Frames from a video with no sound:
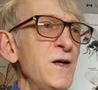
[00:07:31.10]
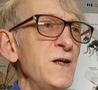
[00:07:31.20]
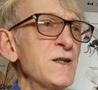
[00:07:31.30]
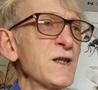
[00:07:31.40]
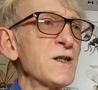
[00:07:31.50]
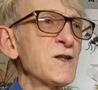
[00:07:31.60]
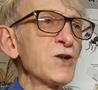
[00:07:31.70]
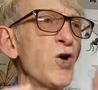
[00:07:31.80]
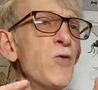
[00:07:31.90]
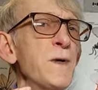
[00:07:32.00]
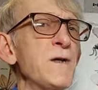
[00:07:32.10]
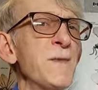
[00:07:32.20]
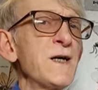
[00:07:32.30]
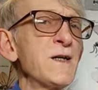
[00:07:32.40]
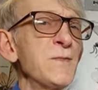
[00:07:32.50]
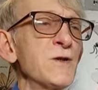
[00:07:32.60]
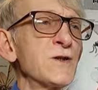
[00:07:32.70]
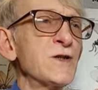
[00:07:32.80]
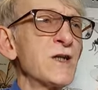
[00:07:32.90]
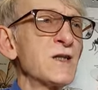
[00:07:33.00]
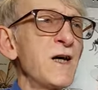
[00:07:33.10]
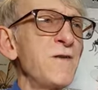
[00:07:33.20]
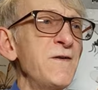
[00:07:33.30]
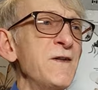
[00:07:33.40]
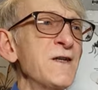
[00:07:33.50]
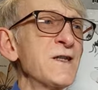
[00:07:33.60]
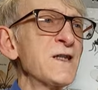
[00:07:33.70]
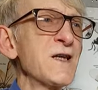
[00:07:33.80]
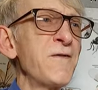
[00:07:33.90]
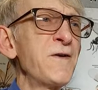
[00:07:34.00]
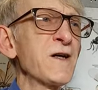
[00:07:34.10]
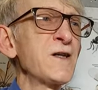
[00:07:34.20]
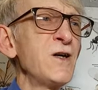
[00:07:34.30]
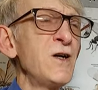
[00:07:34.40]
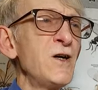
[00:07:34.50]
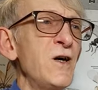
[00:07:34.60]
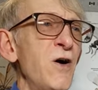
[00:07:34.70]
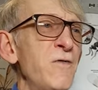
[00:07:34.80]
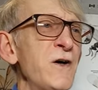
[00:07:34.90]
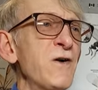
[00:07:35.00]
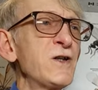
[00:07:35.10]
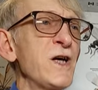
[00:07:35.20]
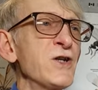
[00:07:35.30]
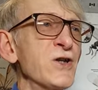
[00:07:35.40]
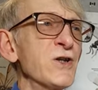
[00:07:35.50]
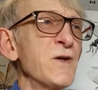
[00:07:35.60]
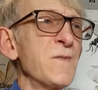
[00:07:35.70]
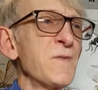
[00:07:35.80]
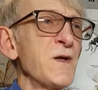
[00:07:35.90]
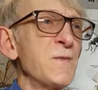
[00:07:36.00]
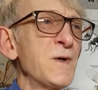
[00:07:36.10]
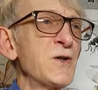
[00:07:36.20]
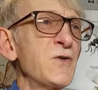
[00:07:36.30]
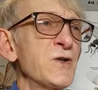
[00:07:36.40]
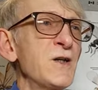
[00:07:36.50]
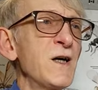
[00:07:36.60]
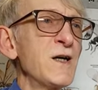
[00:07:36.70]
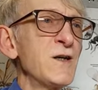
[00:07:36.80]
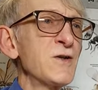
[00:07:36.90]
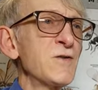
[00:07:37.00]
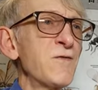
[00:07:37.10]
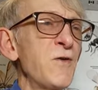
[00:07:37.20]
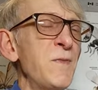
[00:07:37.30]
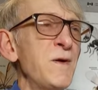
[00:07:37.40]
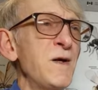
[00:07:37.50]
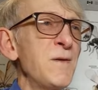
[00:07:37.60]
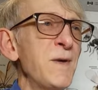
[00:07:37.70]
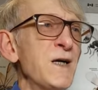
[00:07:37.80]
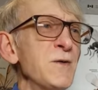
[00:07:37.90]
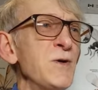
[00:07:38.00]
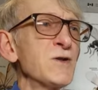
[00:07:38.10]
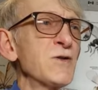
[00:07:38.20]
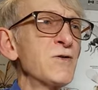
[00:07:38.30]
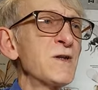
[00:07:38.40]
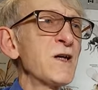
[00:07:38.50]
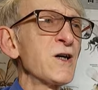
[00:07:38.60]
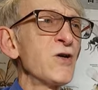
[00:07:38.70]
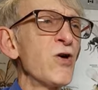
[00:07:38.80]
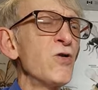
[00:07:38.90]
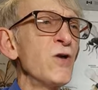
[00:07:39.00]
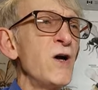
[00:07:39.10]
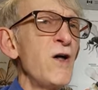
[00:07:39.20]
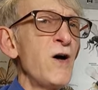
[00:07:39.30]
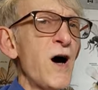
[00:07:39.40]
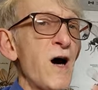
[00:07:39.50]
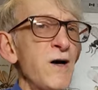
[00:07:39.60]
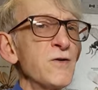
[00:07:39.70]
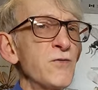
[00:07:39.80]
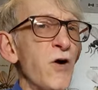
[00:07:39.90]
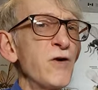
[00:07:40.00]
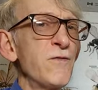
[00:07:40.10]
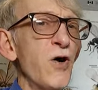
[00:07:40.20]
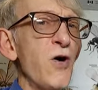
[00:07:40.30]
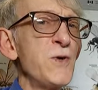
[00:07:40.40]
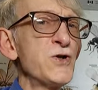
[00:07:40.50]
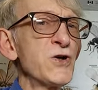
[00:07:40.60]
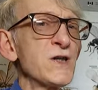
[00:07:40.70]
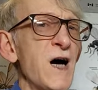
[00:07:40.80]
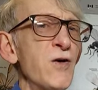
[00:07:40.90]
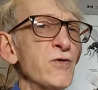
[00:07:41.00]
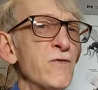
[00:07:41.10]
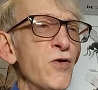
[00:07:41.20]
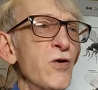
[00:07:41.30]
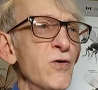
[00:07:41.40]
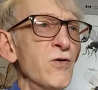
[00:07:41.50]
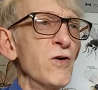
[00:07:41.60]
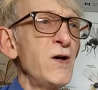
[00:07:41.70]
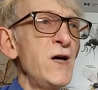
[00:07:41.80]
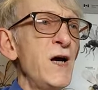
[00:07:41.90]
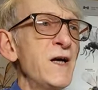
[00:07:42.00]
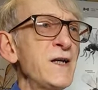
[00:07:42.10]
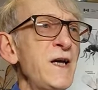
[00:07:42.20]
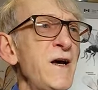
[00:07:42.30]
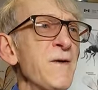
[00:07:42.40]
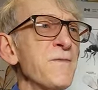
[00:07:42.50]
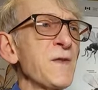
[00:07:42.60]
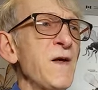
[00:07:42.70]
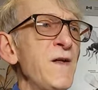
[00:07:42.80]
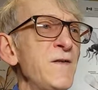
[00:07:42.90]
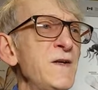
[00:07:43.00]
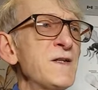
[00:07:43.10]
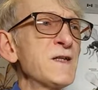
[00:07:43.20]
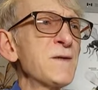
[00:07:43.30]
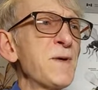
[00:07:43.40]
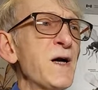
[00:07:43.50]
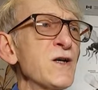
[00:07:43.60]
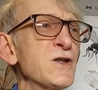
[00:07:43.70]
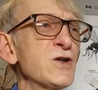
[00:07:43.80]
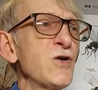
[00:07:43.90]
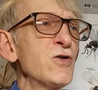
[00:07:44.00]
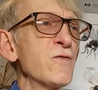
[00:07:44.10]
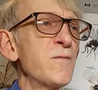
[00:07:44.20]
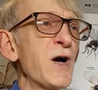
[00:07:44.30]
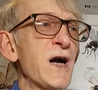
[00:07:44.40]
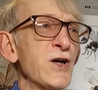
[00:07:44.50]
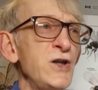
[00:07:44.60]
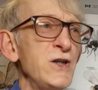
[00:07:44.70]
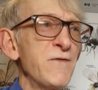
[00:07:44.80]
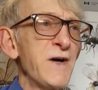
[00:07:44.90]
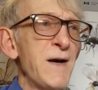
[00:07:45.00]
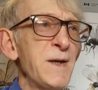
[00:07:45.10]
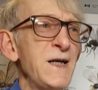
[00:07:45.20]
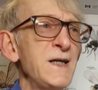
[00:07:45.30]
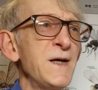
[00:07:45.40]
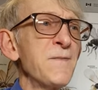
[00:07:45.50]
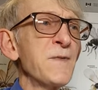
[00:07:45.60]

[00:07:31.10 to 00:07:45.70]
insects just opening mandibles, just this is effect of irritation. But using for mandibles to take a hole to for emergence out of hole. And here, this is a parasitoid of Braconidae family.